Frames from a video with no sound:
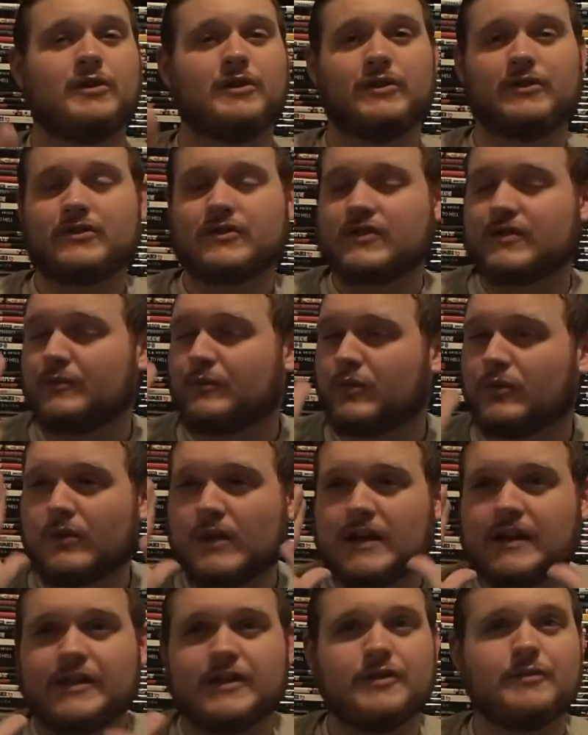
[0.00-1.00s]
There's some
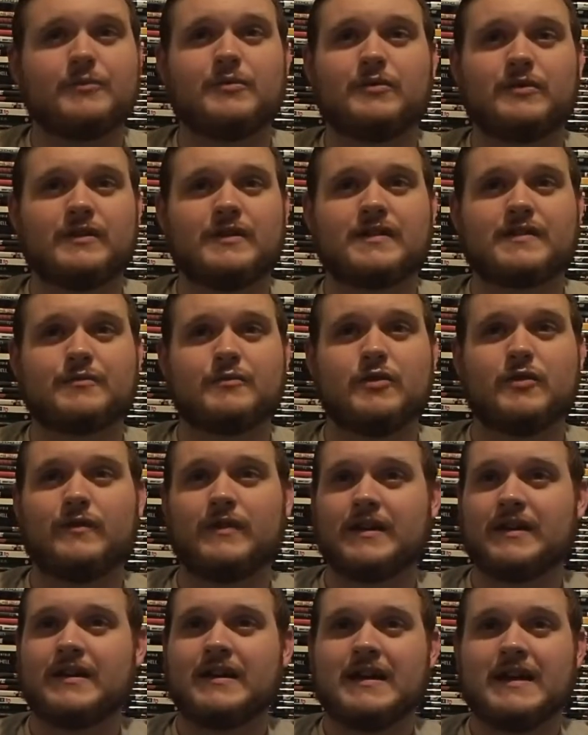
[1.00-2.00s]
great humor in this movie.